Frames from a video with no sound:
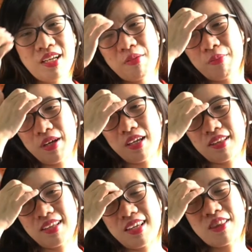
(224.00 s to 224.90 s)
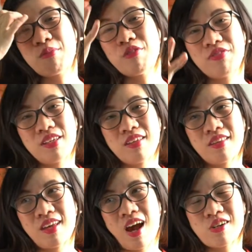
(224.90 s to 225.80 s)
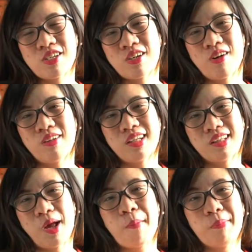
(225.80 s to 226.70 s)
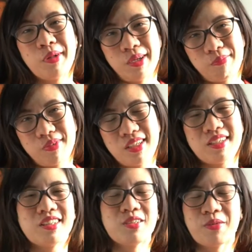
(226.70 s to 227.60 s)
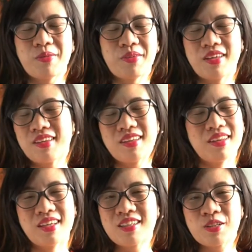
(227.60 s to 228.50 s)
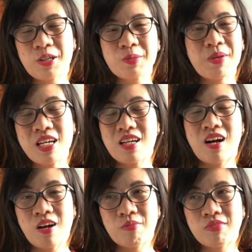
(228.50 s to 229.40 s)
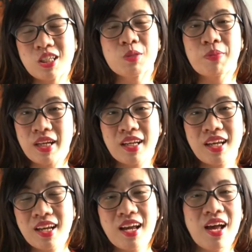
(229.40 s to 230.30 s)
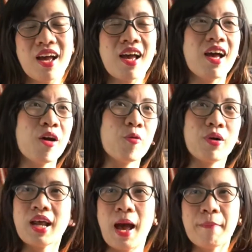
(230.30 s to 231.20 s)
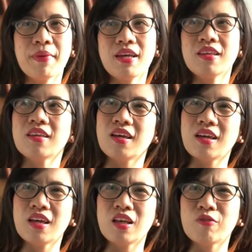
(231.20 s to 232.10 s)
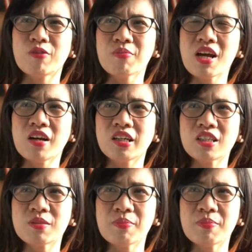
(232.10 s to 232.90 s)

But in the movie, they actually call it blipped. So it starts by explaining what happened, and from there, it's